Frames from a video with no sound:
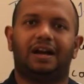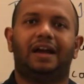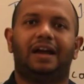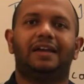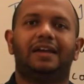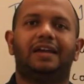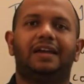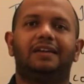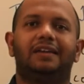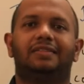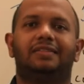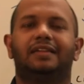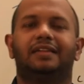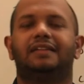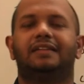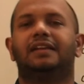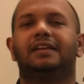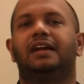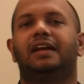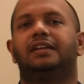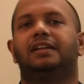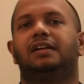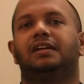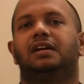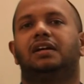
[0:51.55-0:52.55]
I can say
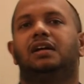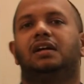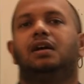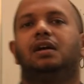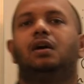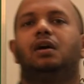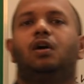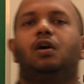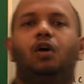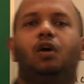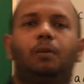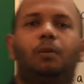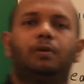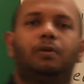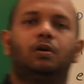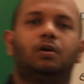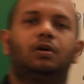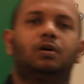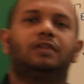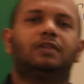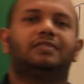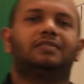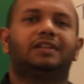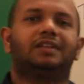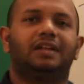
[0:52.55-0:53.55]
that
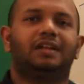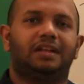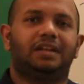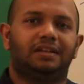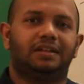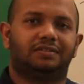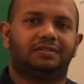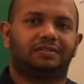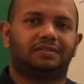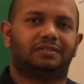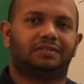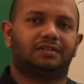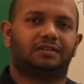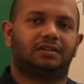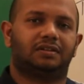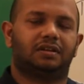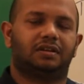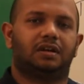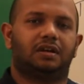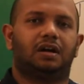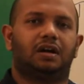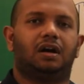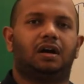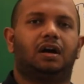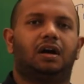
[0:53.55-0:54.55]
homologous series,
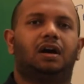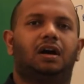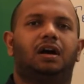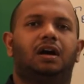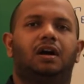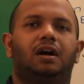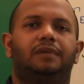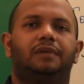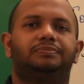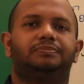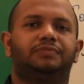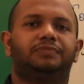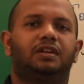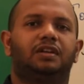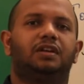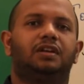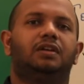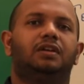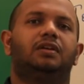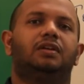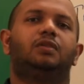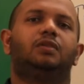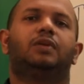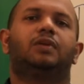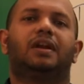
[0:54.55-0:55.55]

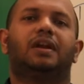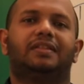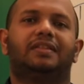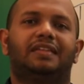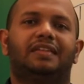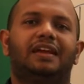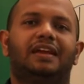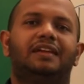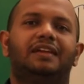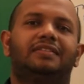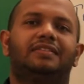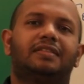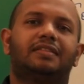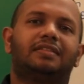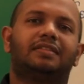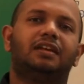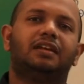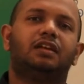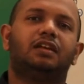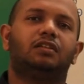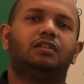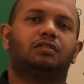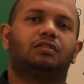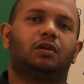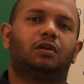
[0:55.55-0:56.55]
you can say it's a
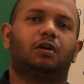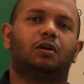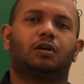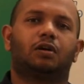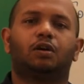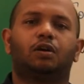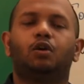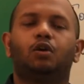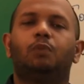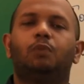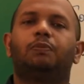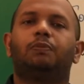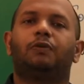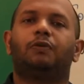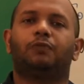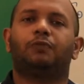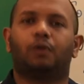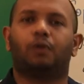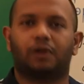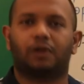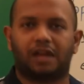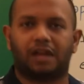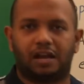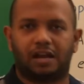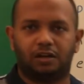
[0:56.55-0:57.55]
series or group of
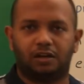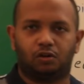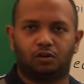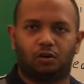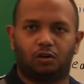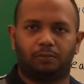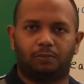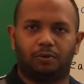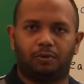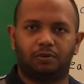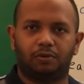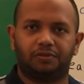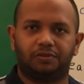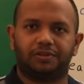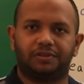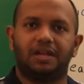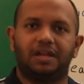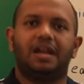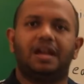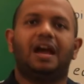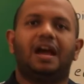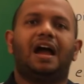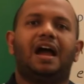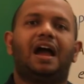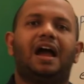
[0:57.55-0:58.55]
organic compounds
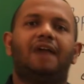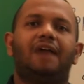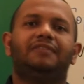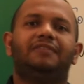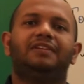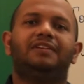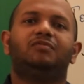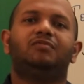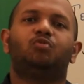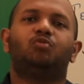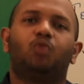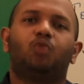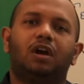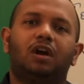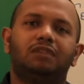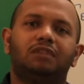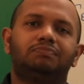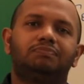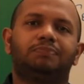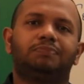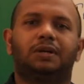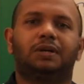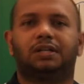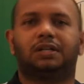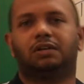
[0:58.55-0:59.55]
having
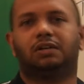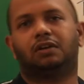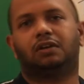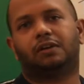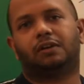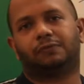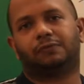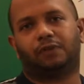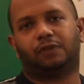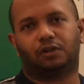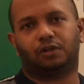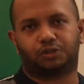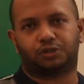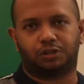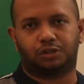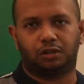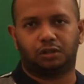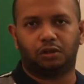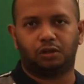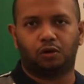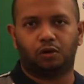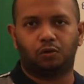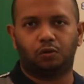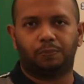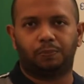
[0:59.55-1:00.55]
one particular
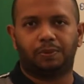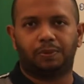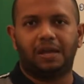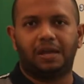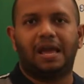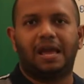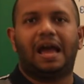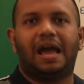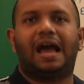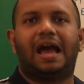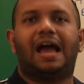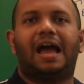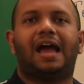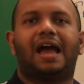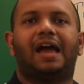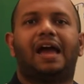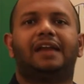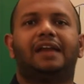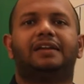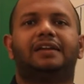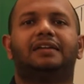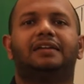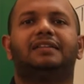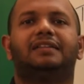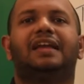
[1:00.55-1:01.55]
functional group
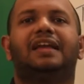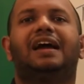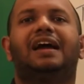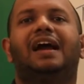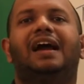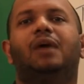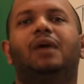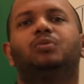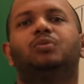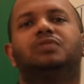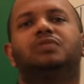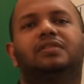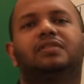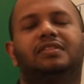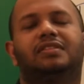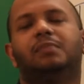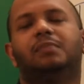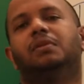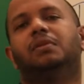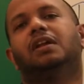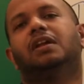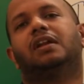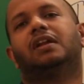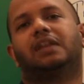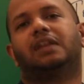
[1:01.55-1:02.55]
and they have the
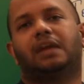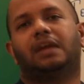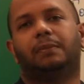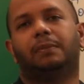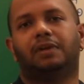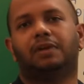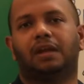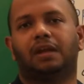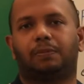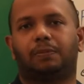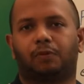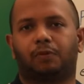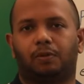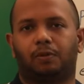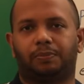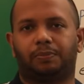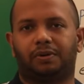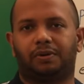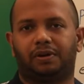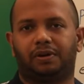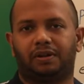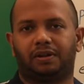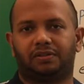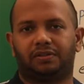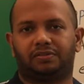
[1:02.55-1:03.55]
similar chemical
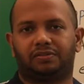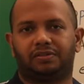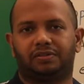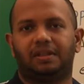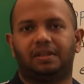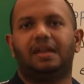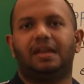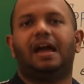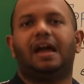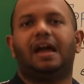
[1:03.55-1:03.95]
properties